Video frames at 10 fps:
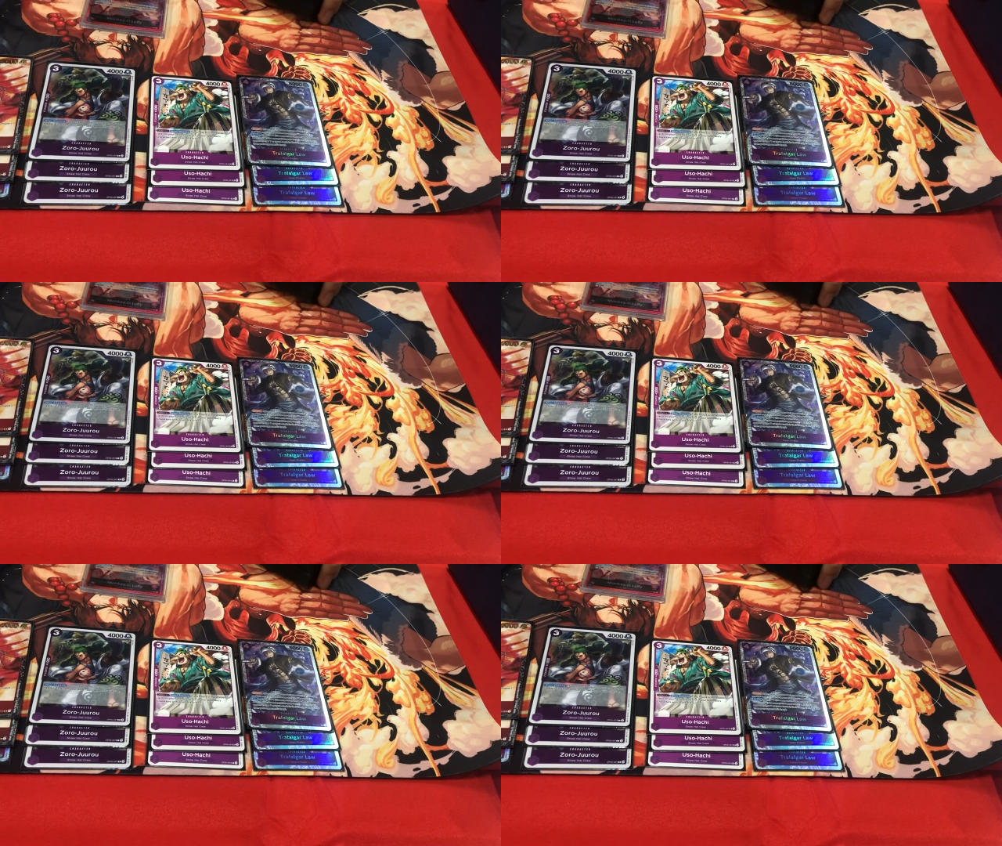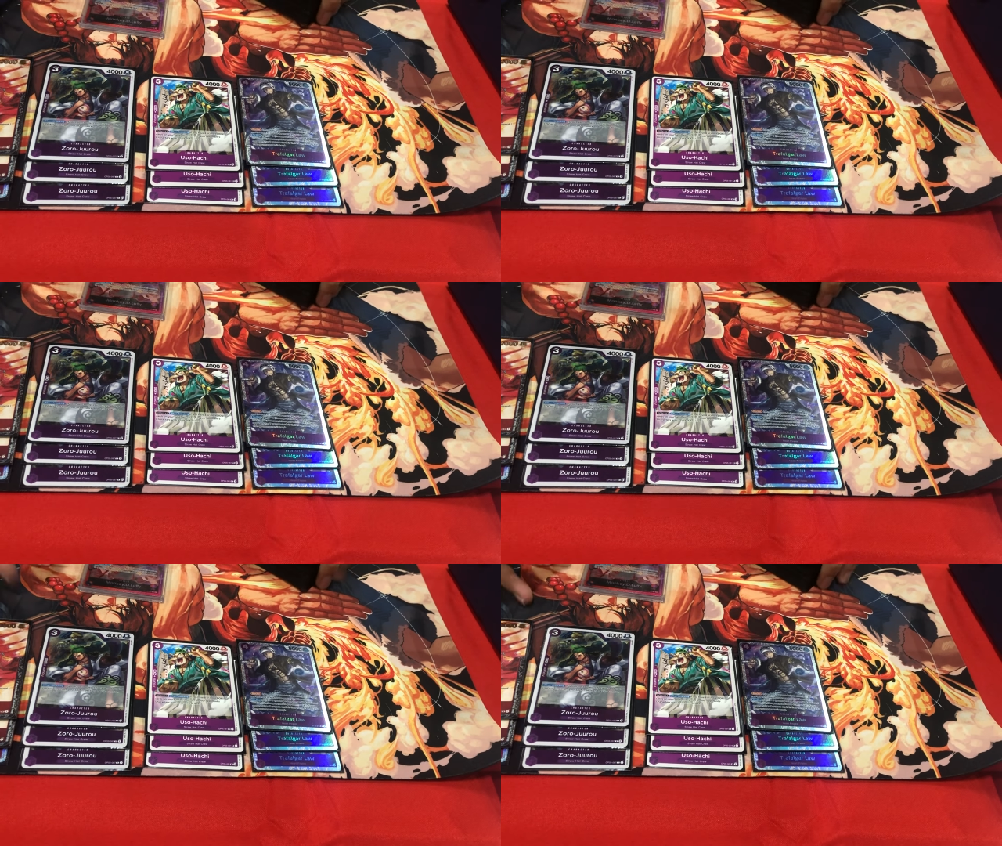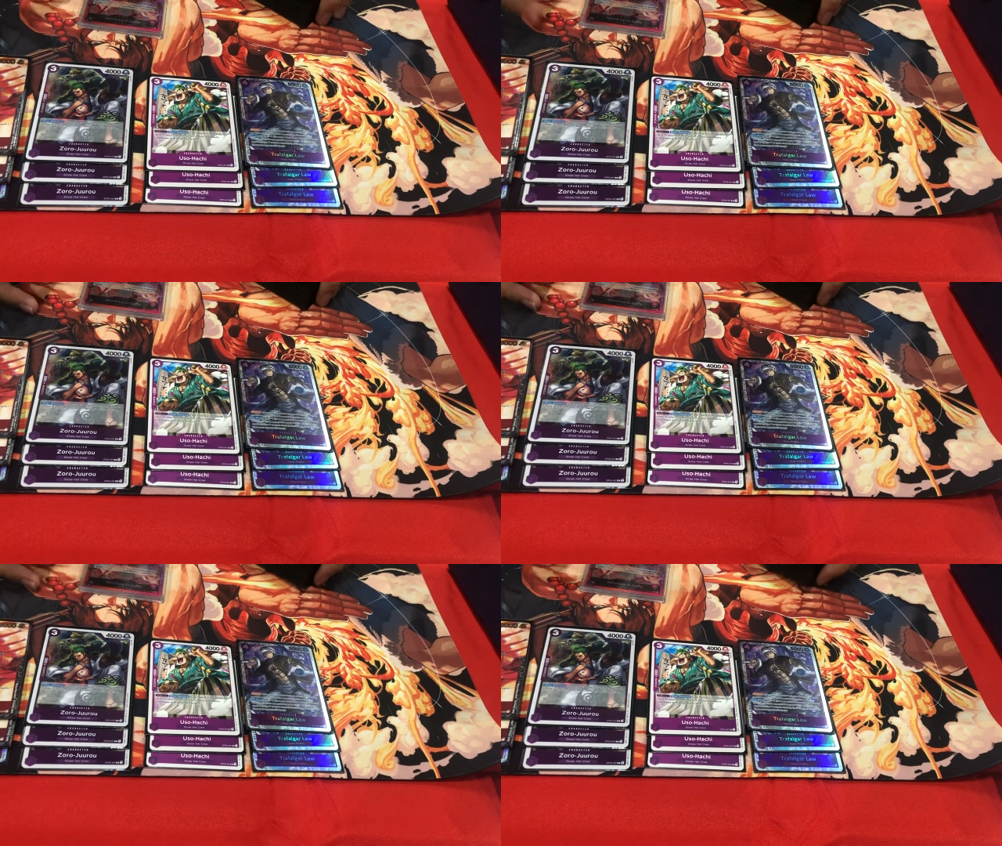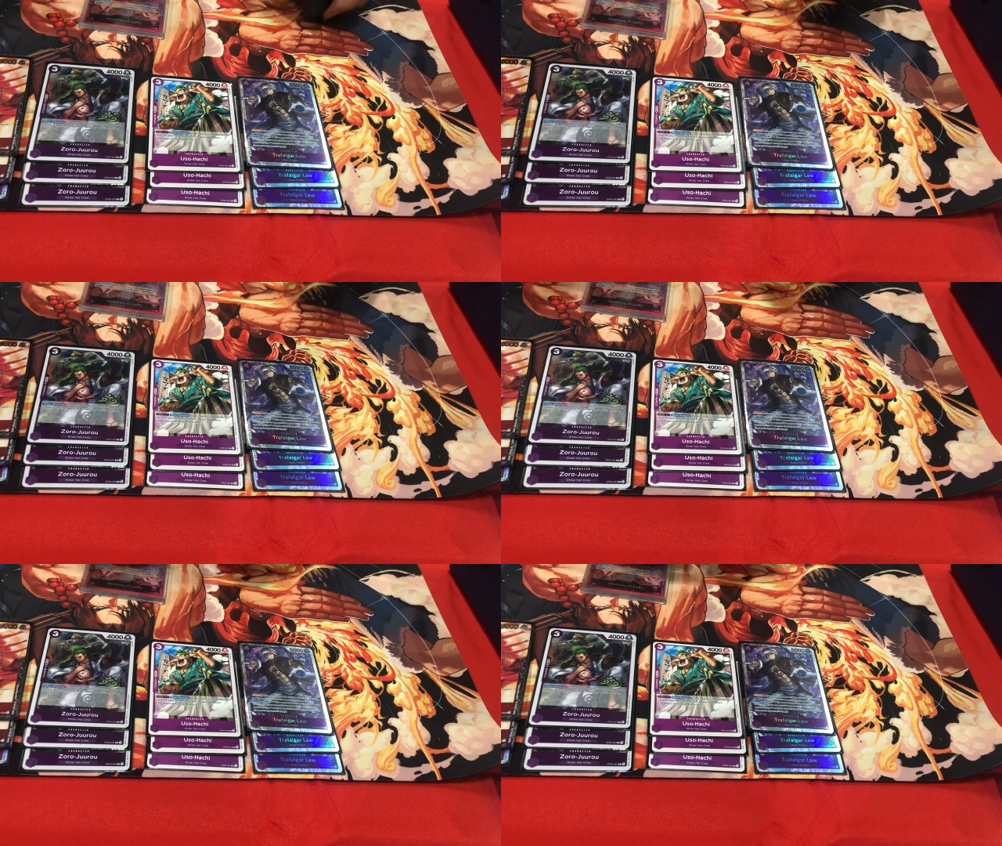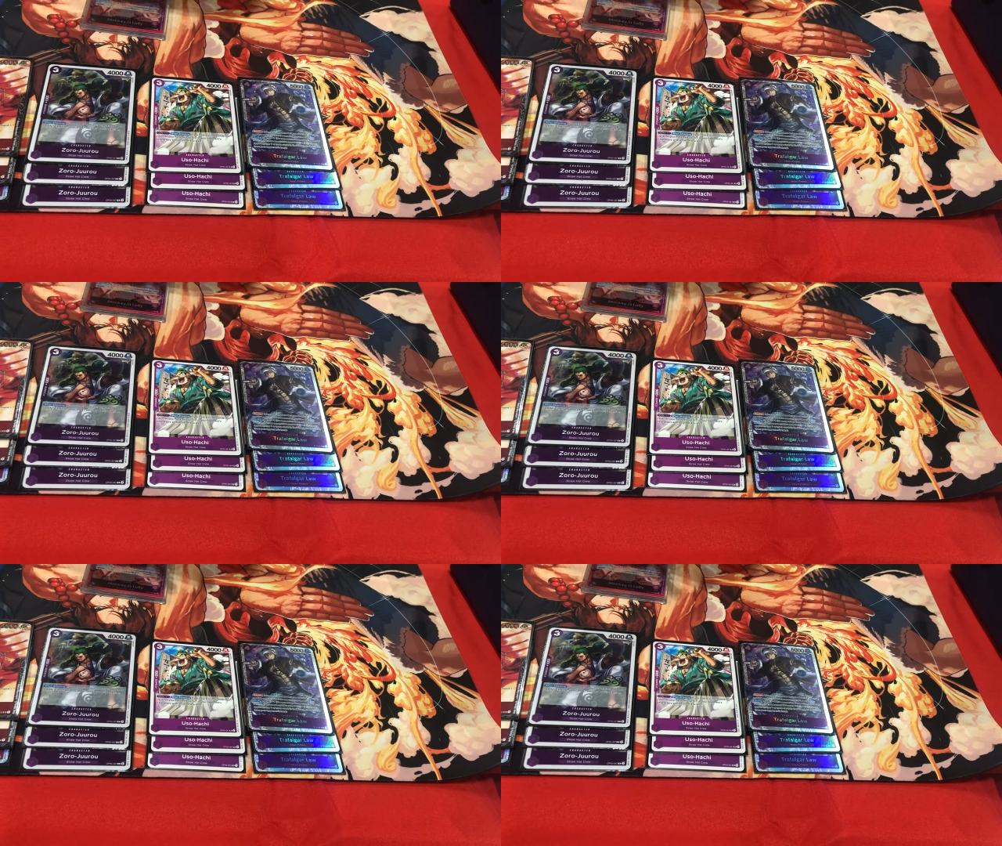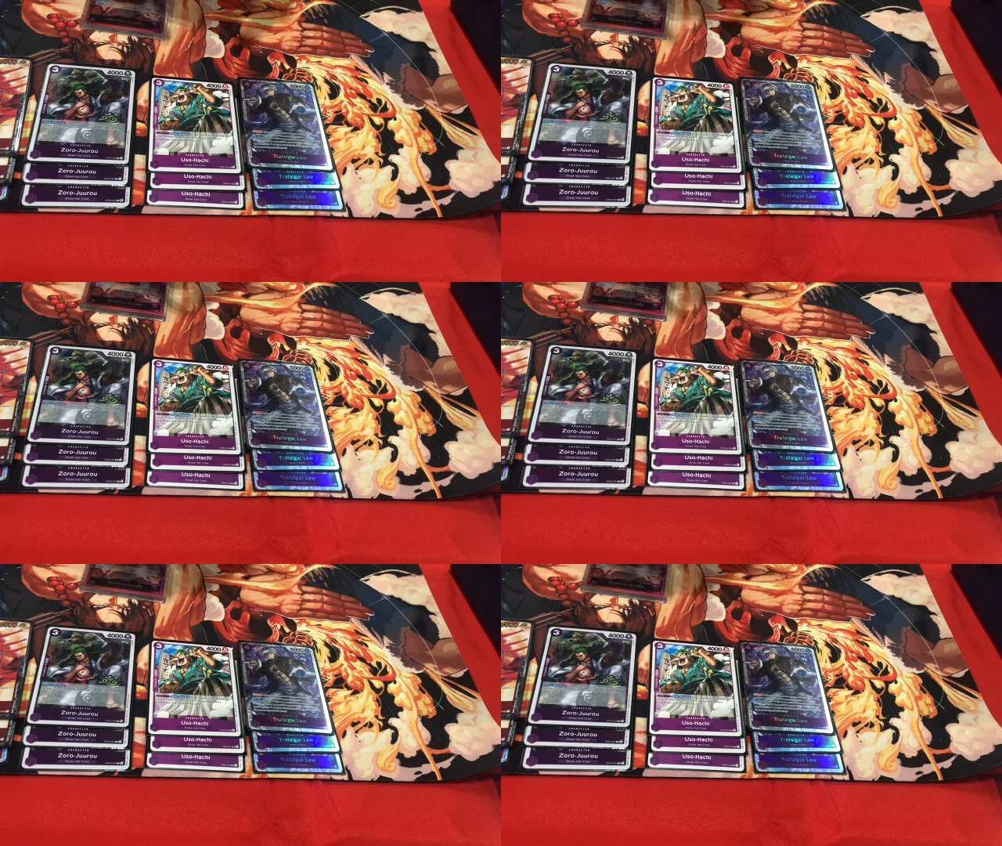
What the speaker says: No face is visible, so there are no lips to read.